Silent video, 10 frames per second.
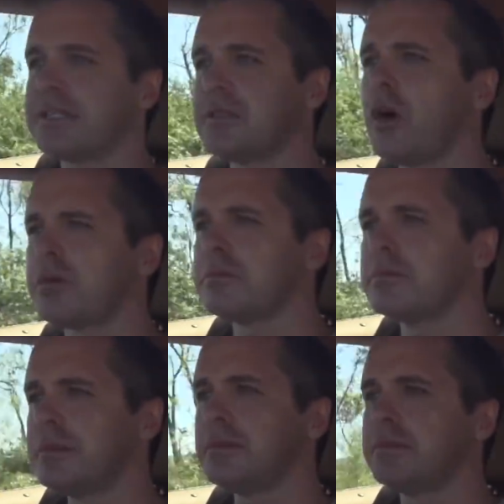It's not
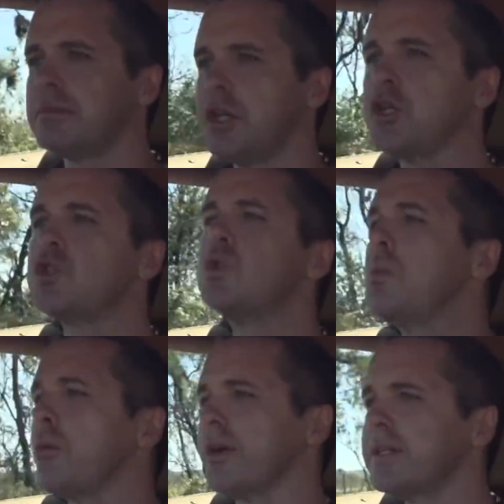
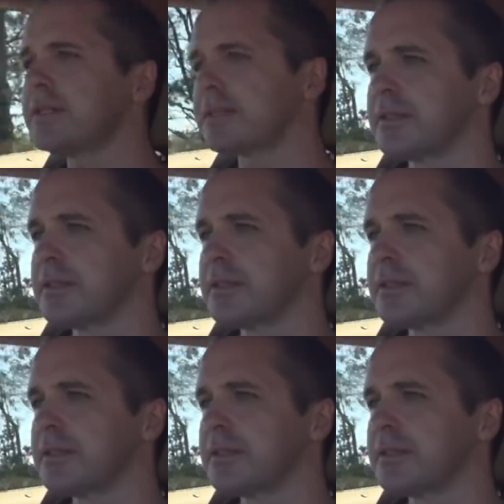exuberant